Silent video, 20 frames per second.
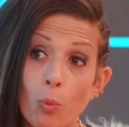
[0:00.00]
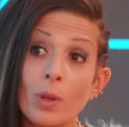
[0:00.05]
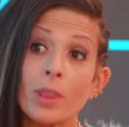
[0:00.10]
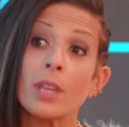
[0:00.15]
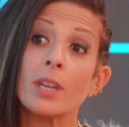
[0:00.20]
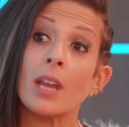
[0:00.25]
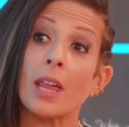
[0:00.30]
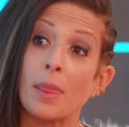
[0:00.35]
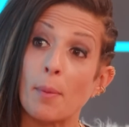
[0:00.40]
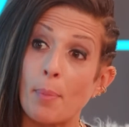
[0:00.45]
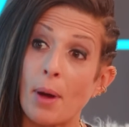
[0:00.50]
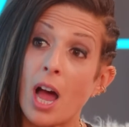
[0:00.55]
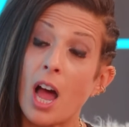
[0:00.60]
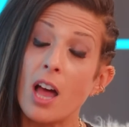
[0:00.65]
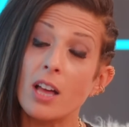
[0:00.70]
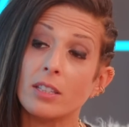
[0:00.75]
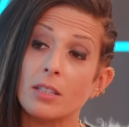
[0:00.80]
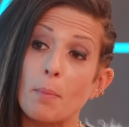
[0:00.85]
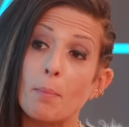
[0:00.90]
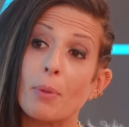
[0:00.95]
with another
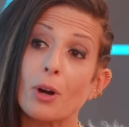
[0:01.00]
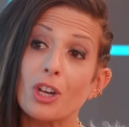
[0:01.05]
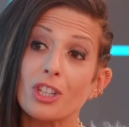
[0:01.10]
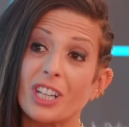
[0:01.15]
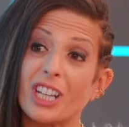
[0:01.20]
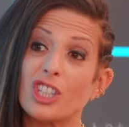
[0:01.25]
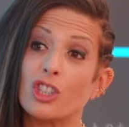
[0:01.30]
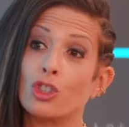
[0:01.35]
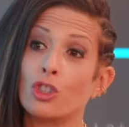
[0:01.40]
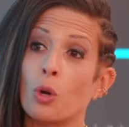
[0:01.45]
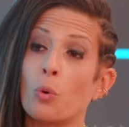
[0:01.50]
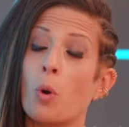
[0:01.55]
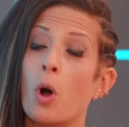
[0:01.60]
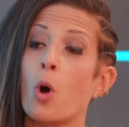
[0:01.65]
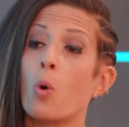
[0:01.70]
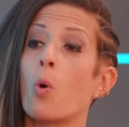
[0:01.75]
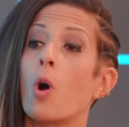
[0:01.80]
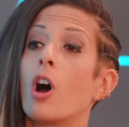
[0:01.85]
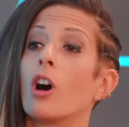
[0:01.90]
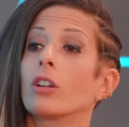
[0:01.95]
person because I so
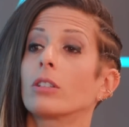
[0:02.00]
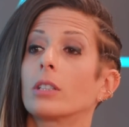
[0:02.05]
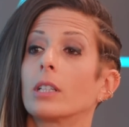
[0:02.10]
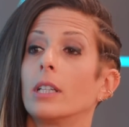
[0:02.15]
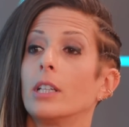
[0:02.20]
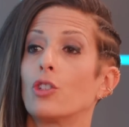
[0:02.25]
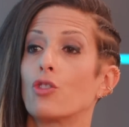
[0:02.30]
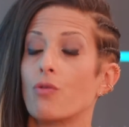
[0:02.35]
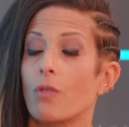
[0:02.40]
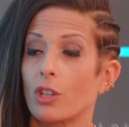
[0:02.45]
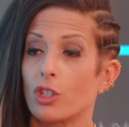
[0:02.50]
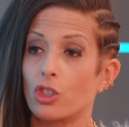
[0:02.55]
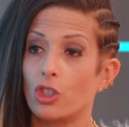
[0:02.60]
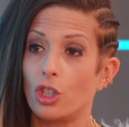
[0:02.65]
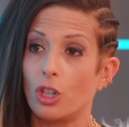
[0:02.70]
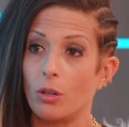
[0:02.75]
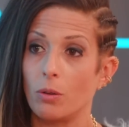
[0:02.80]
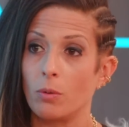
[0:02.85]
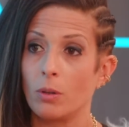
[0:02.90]
wholeheartedly trust you.